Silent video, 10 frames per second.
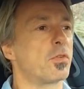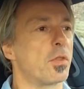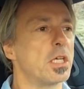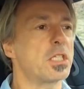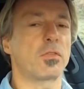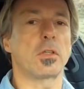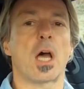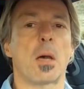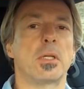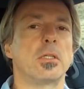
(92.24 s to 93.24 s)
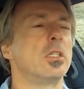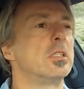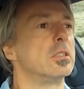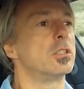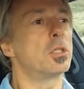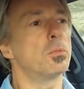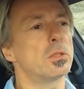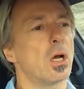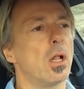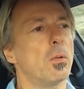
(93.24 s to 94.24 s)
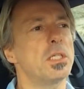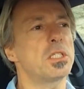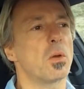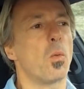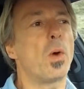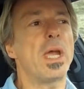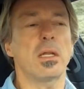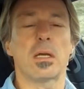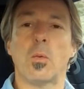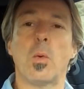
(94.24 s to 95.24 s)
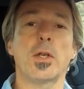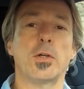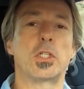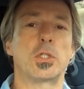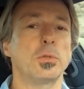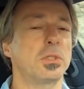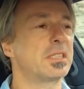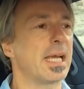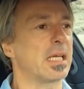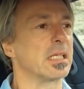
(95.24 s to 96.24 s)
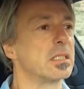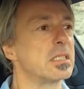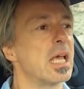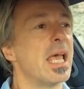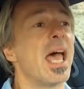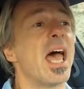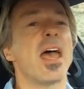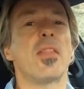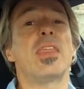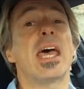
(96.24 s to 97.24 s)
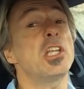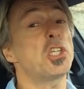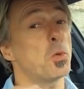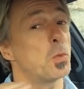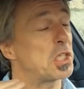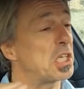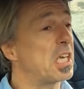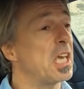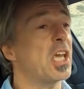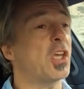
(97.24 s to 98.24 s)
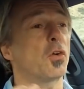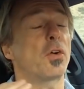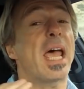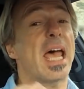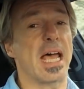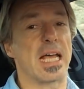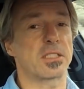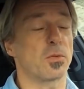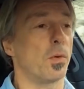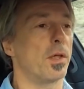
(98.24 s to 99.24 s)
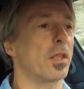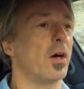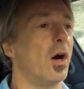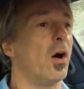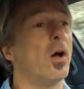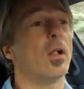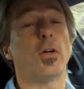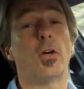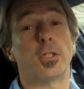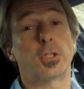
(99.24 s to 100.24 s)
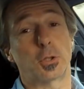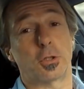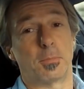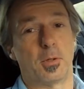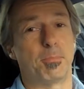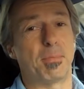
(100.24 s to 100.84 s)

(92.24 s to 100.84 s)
for this phenomenon. She would always wait 1 or 2 seconds, and then she would kick your ass with all her turbo